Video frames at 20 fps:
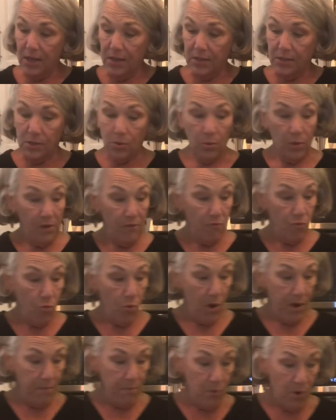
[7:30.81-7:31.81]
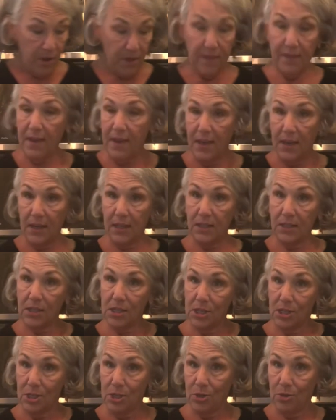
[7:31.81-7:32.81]
So we have one more thing
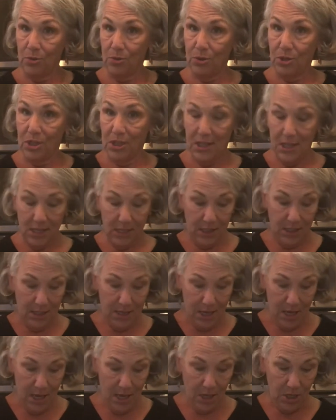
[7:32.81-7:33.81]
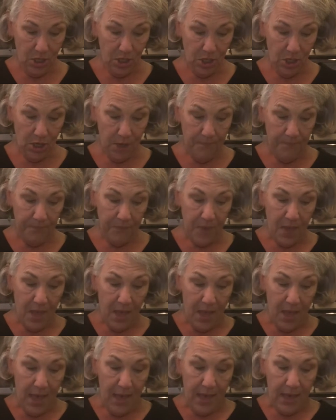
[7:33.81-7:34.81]
to do to this dish.
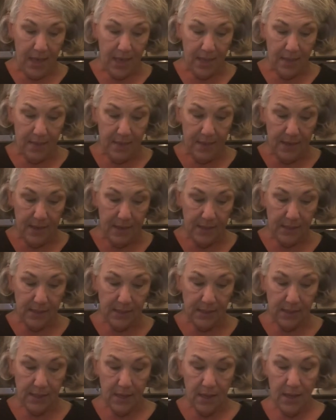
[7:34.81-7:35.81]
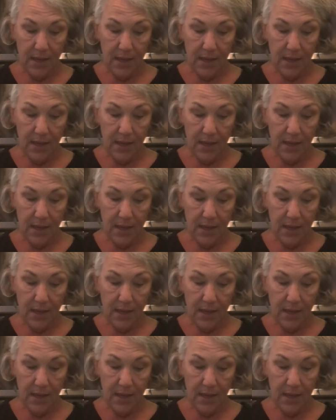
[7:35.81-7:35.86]
In this